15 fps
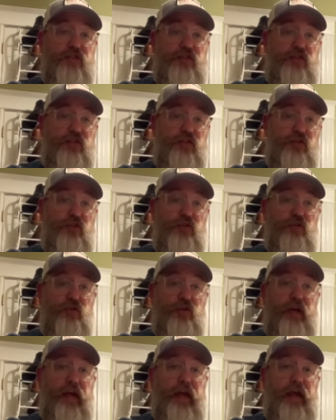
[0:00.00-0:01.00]
2
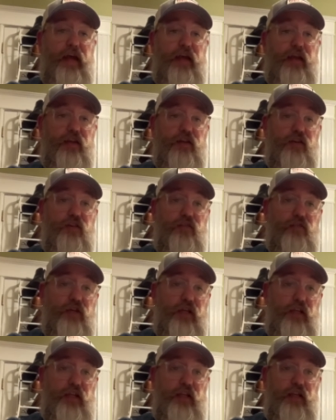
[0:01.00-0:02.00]
and 3
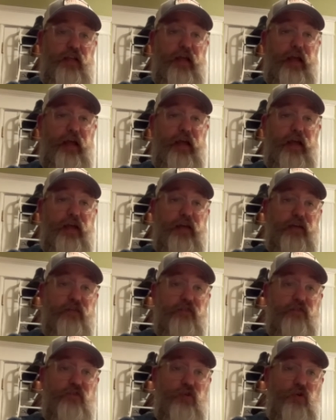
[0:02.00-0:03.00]

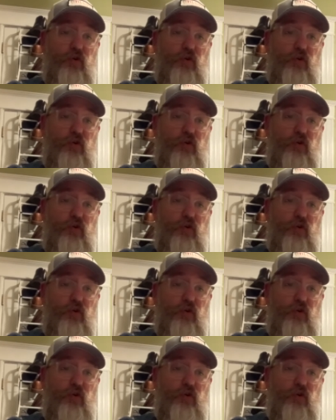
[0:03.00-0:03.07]
and 4